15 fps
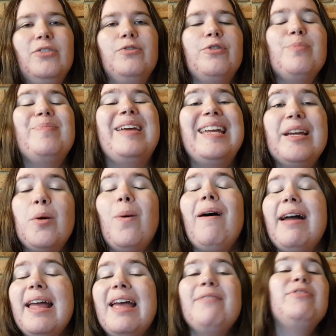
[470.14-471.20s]
from being
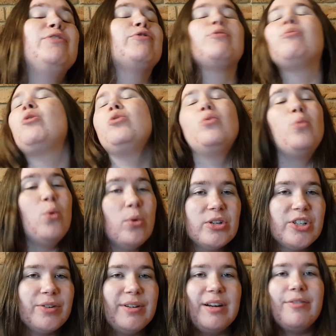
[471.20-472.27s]
quite heavy from all the
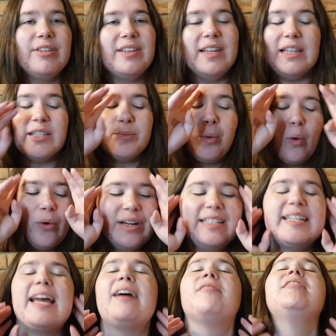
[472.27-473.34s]
water and everything that's pouring
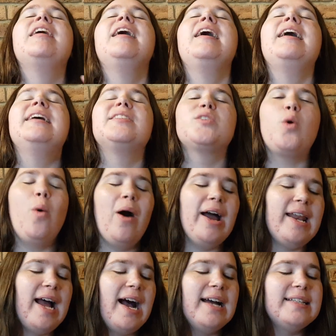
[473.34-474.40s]
down, it's
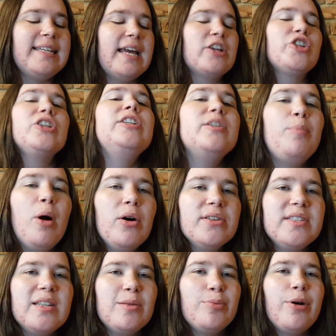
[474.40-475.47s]
quite hard to actually
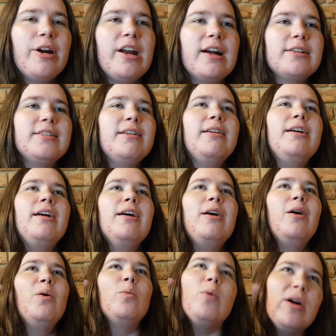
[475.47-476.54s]
deposit the product
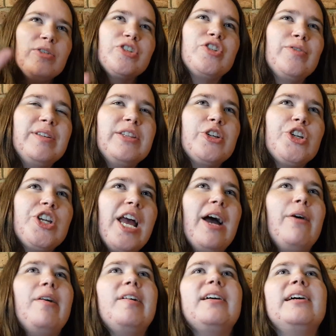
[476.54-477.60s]
whilst you're in the
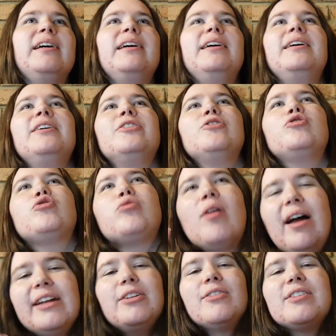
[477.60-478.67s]
shower,
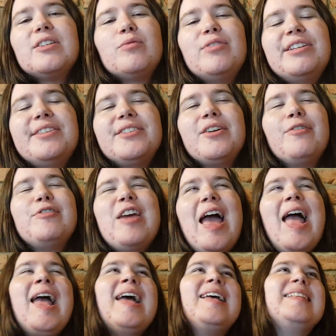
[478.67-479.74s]
trying not to rinse it off your
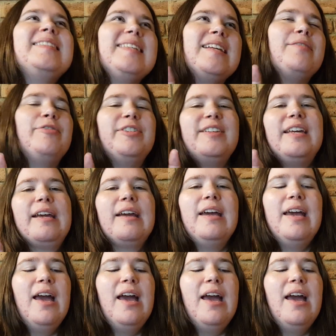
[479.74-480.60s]
hands and everything.